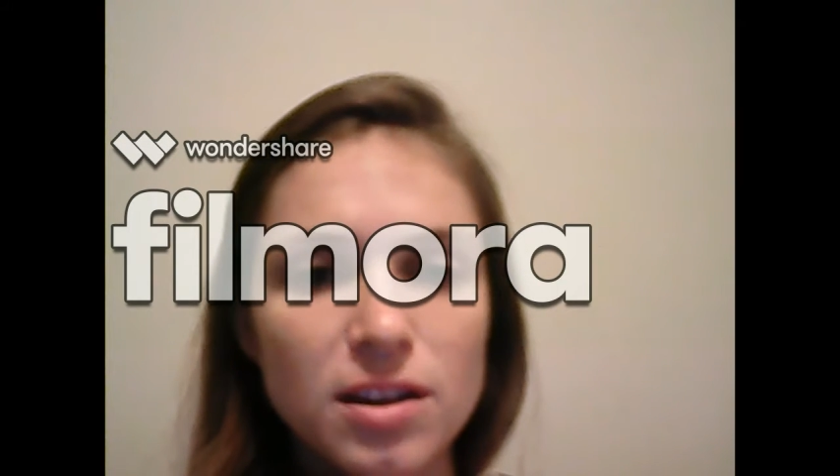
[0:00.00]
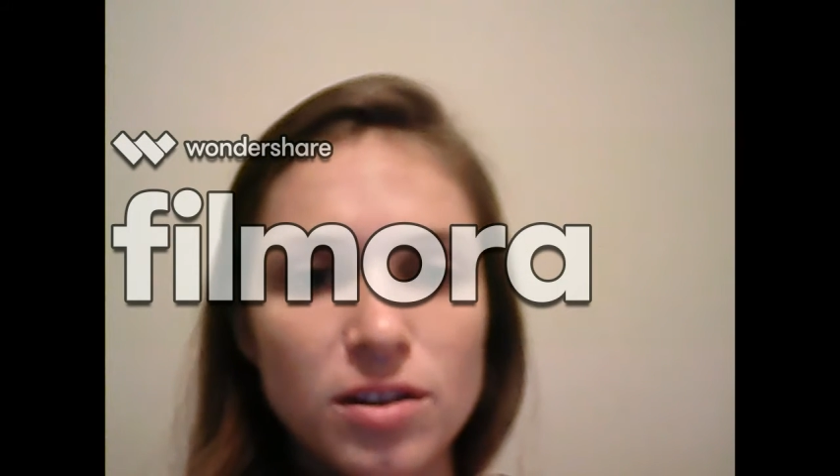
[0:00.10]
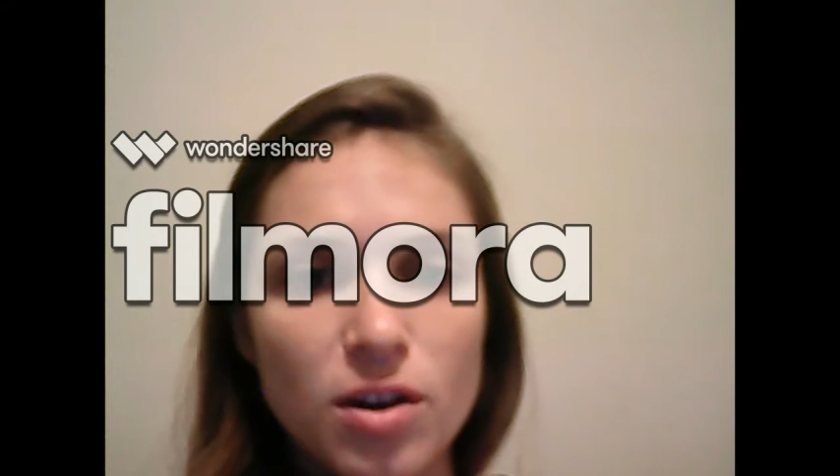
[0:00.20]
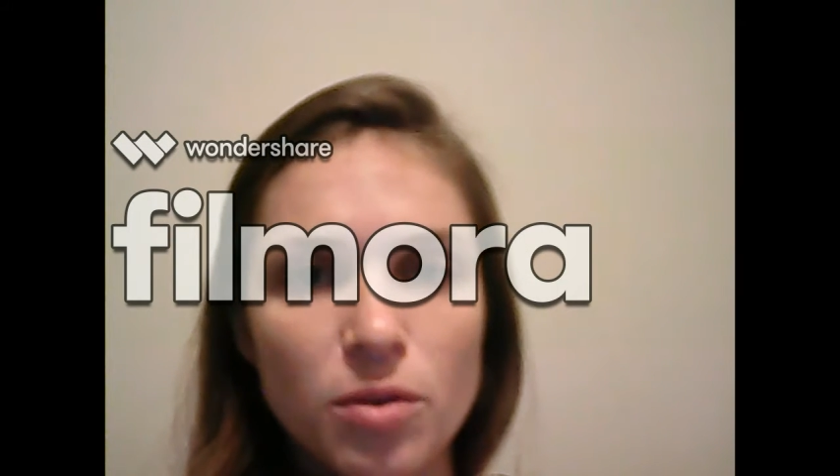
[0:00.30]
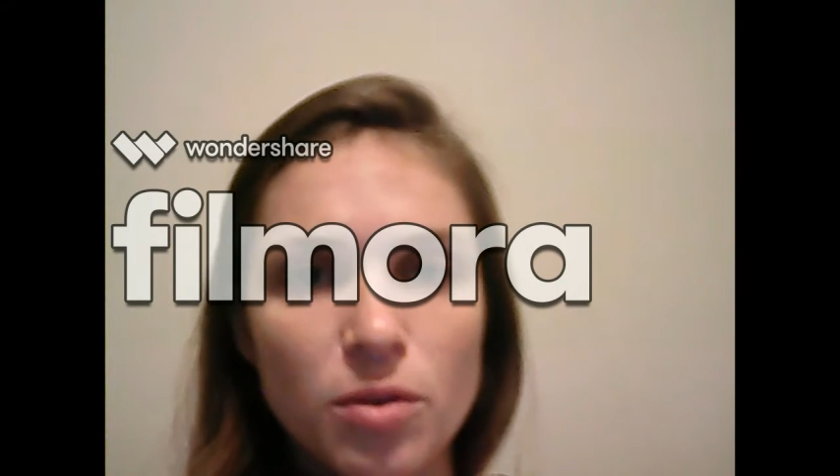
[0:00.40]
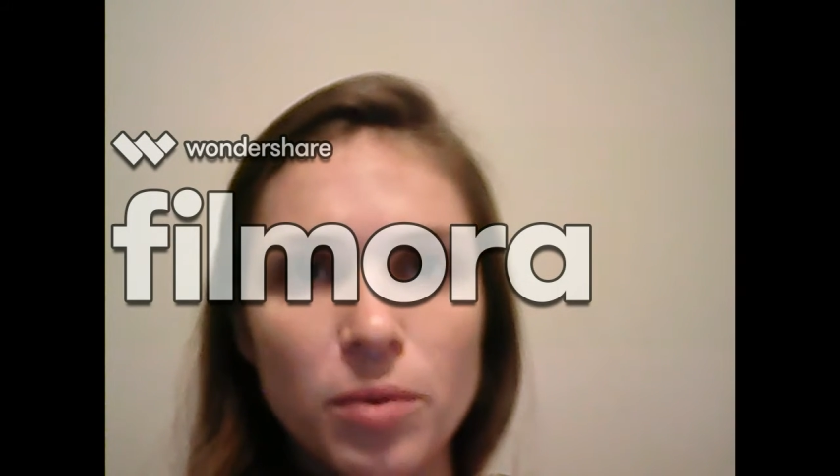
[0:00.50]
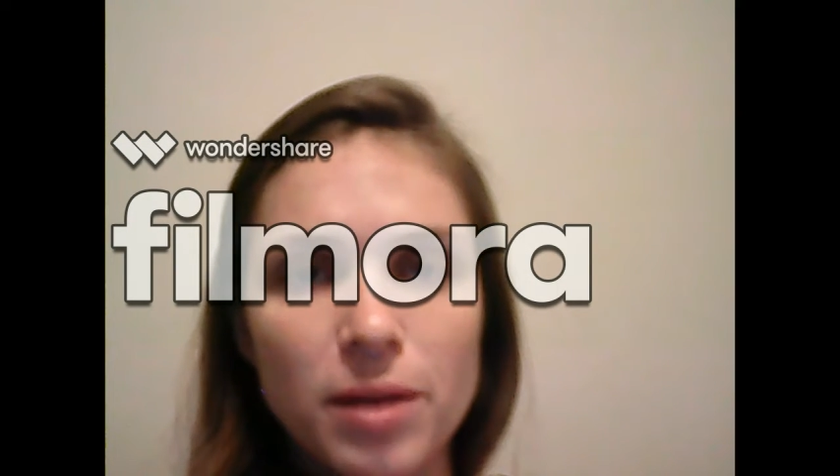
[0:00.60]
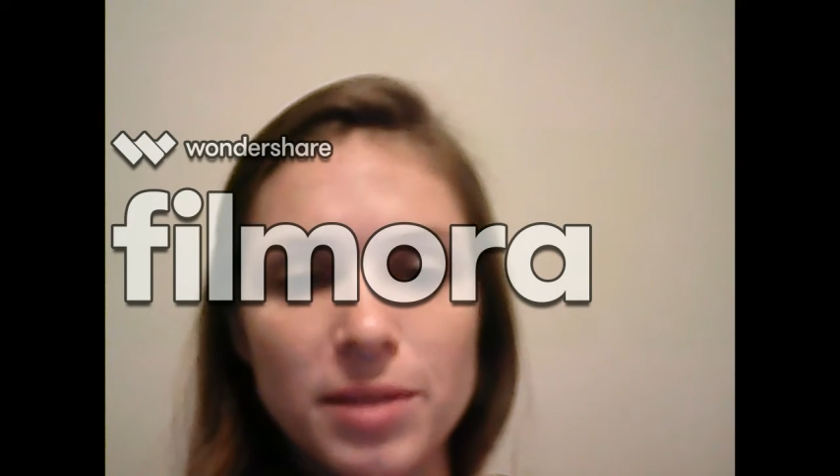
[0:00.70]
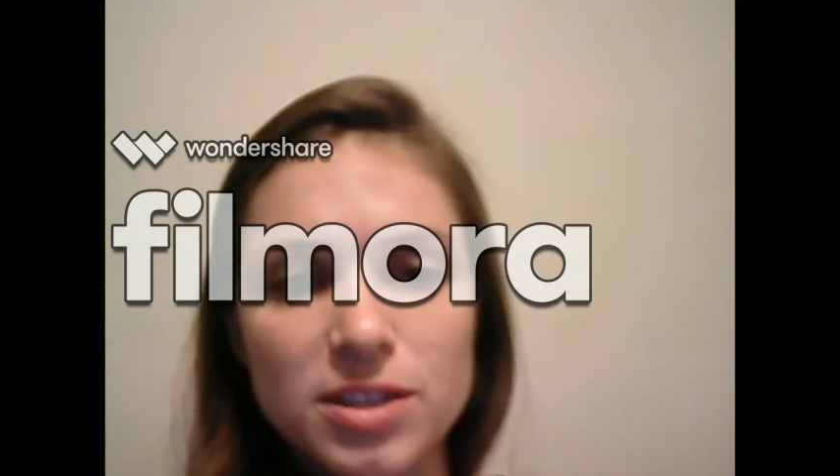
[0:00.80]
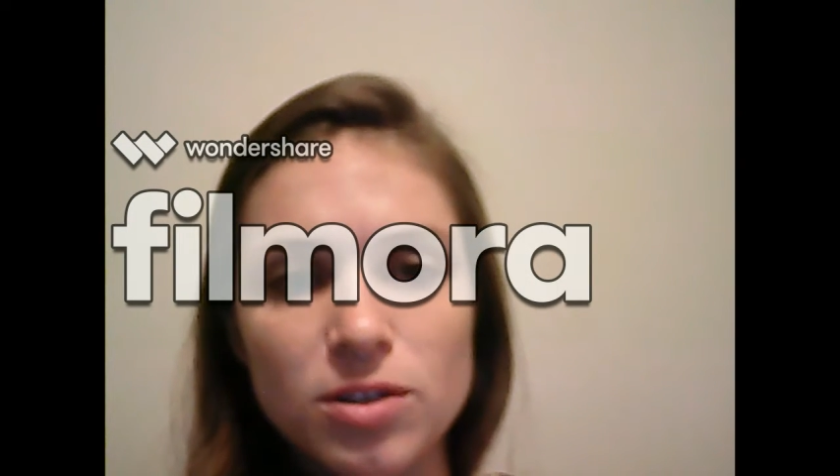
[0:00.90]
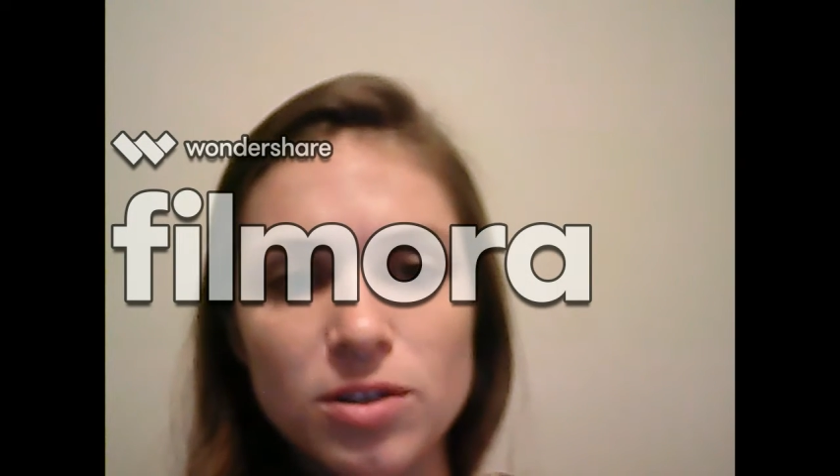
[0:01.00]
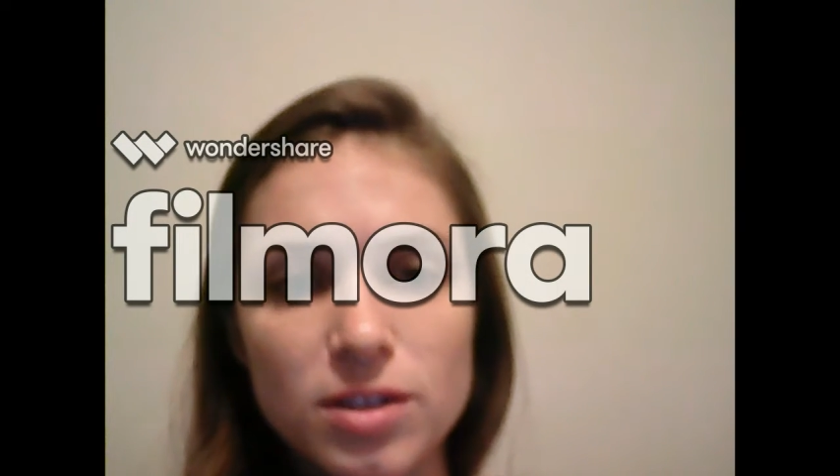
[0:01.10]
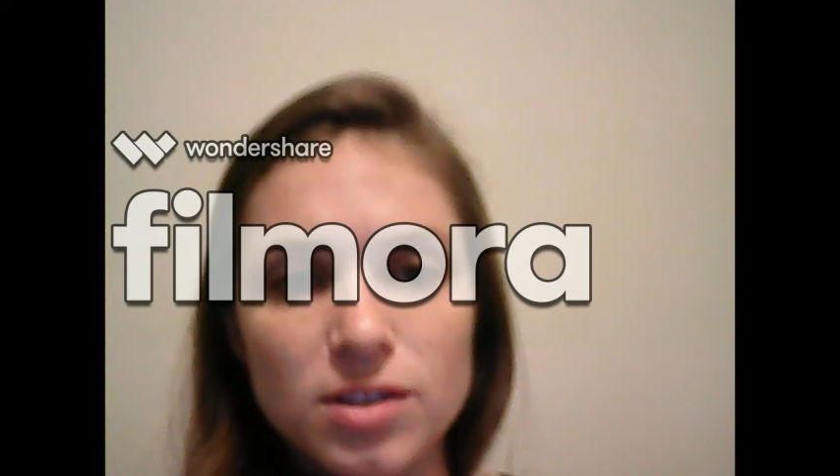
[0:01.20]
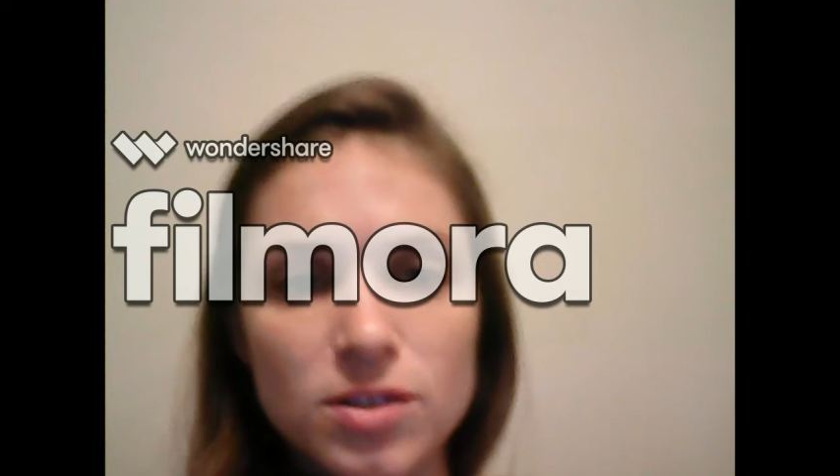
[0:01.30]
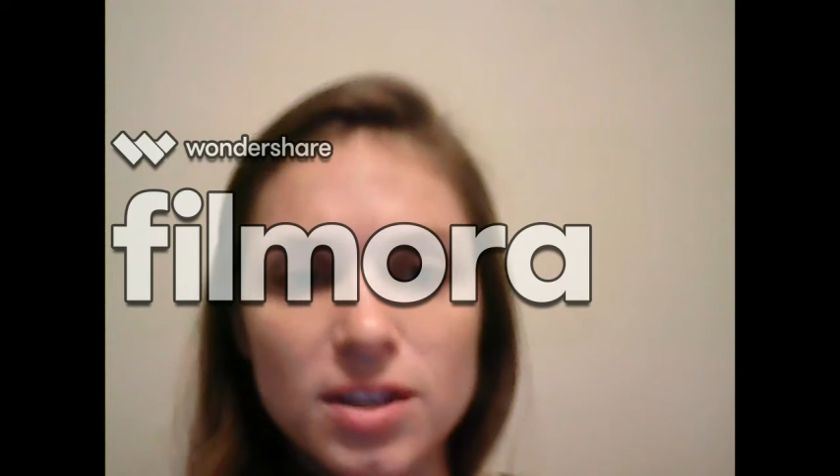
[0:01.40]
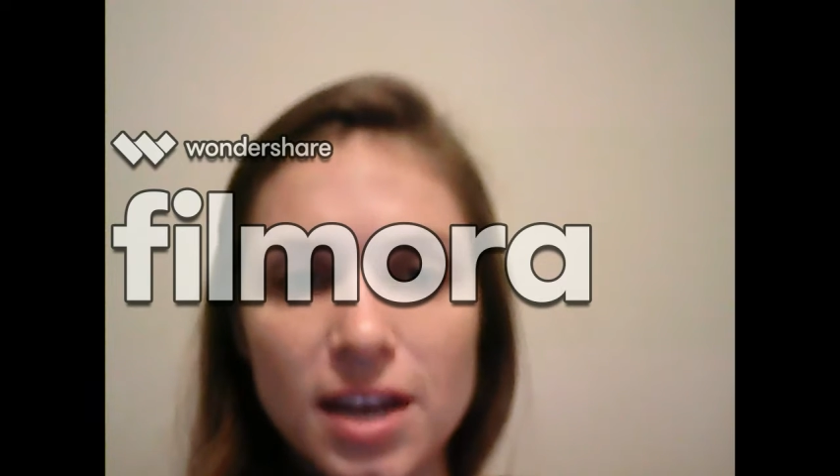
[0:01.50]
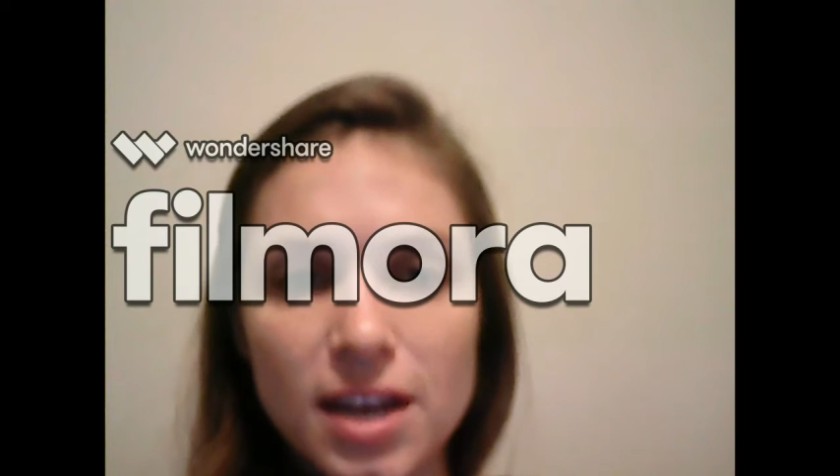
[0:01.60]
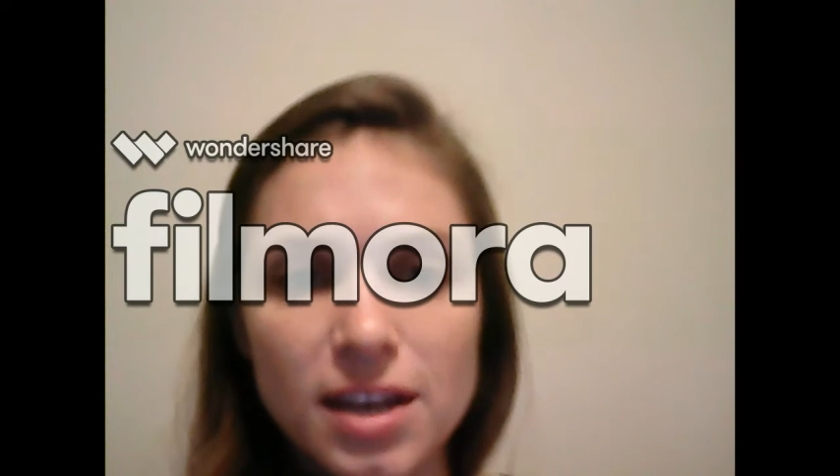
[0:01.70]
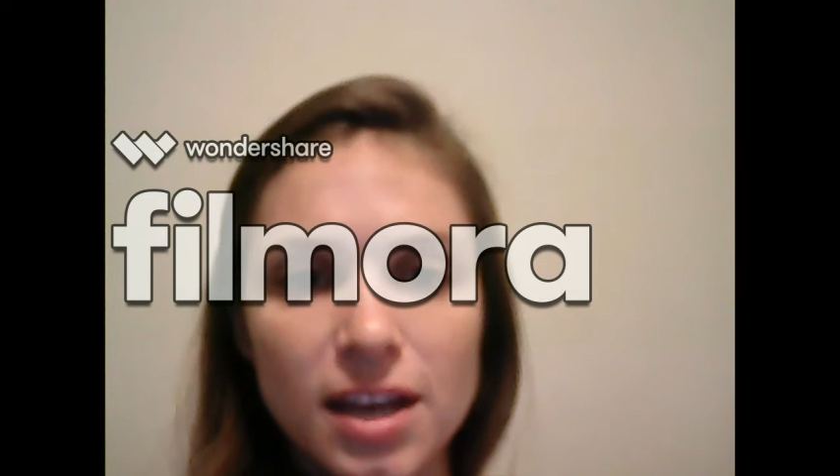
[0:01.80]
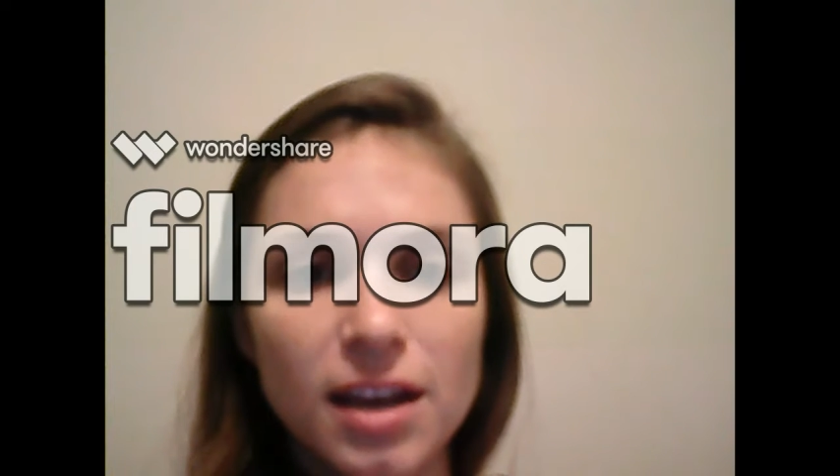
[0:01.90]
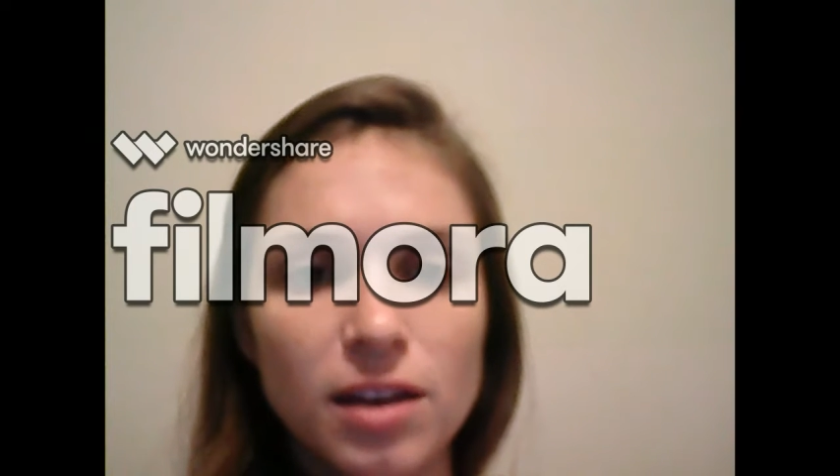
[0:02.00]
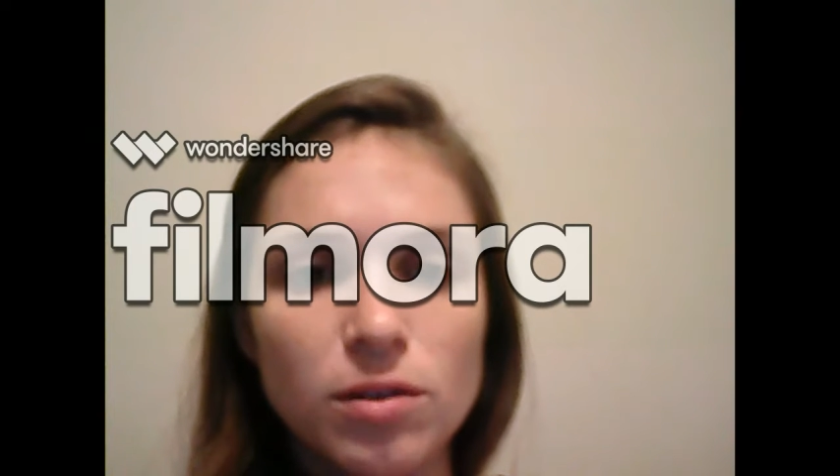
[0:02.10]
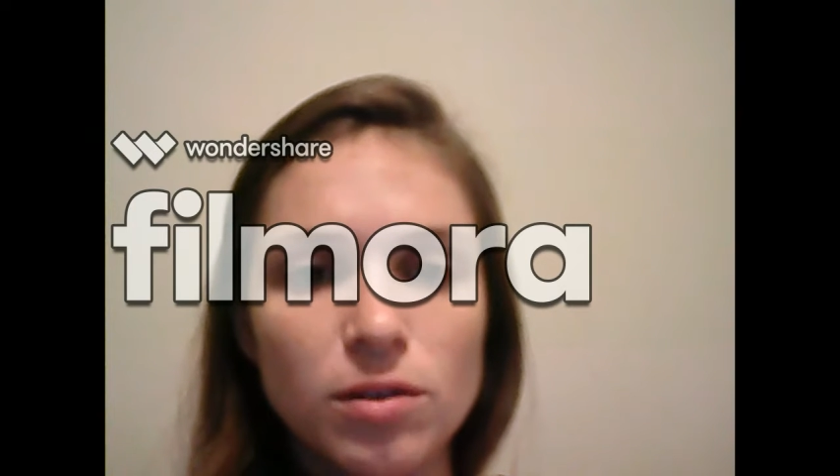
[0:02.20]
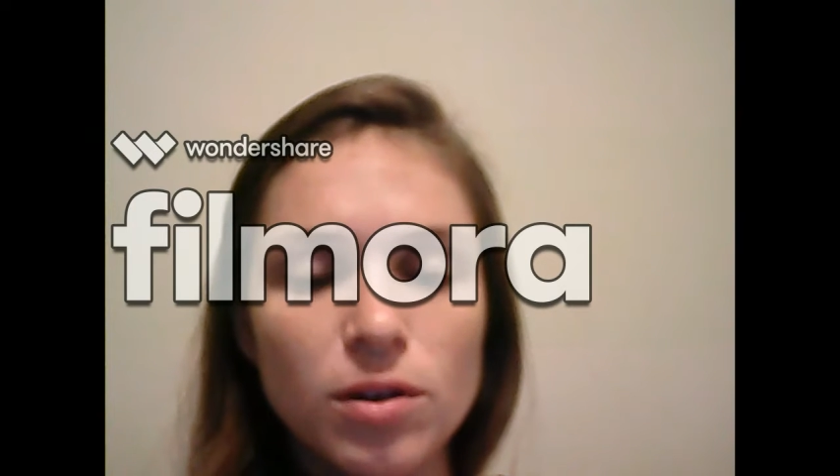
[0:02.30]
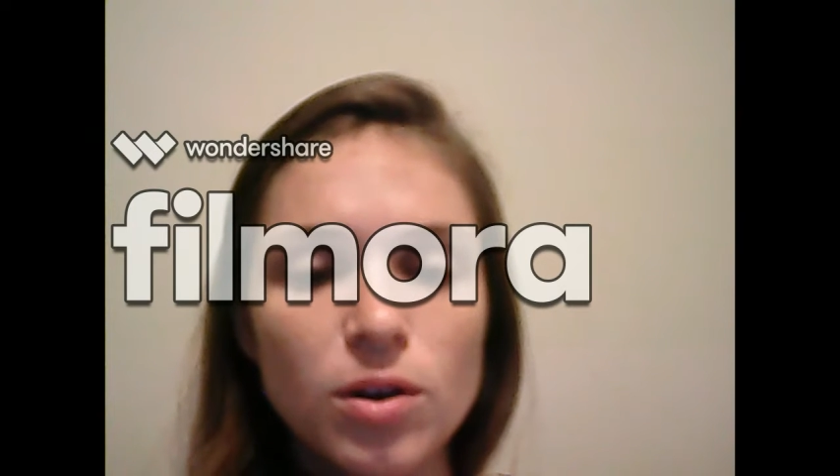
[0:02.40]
know where my students are standing and